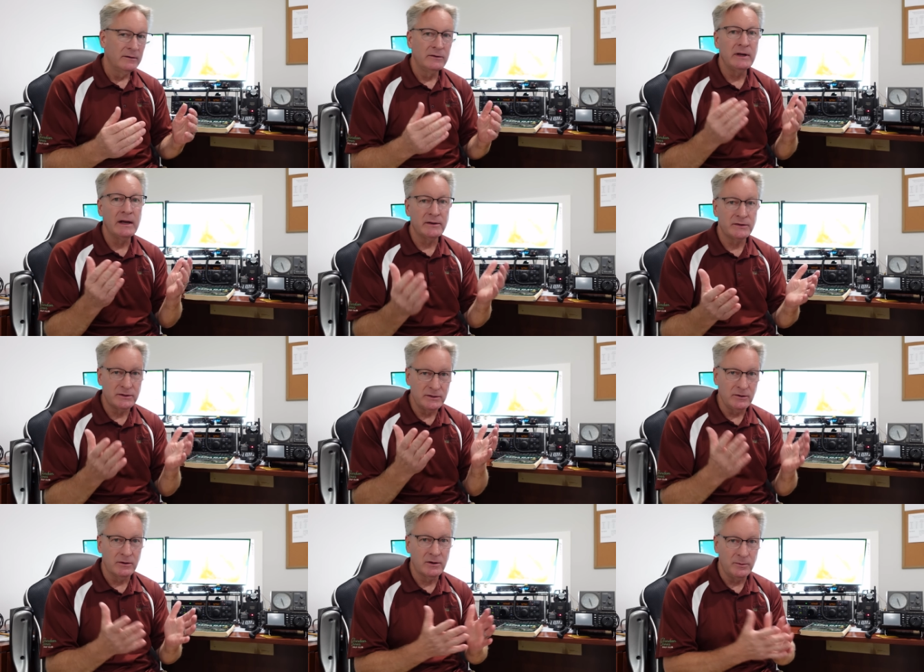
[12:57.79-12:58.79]
test
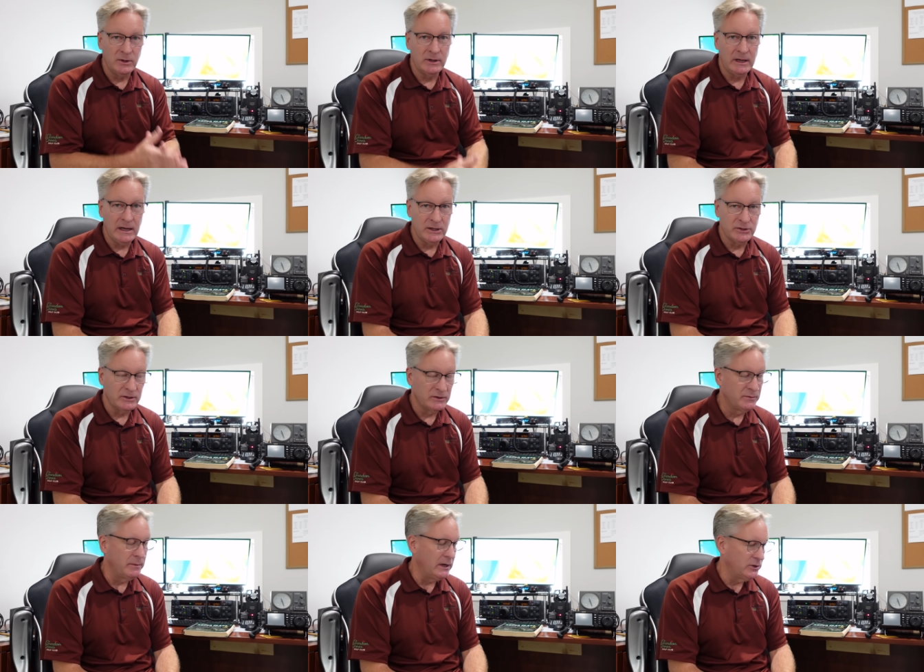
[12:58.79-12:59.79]
your
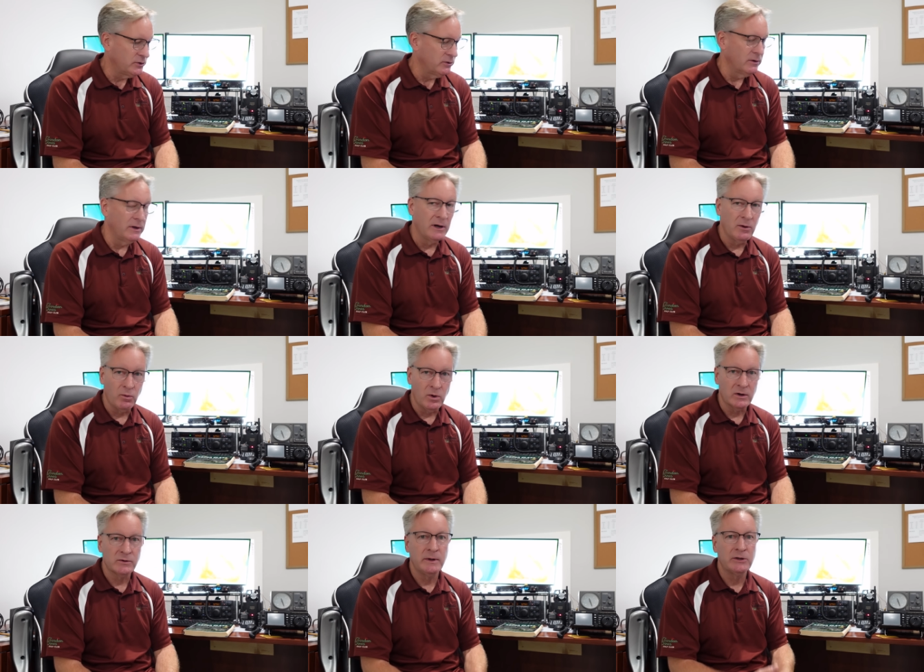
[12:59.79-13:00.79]
communications. Make sure that it works.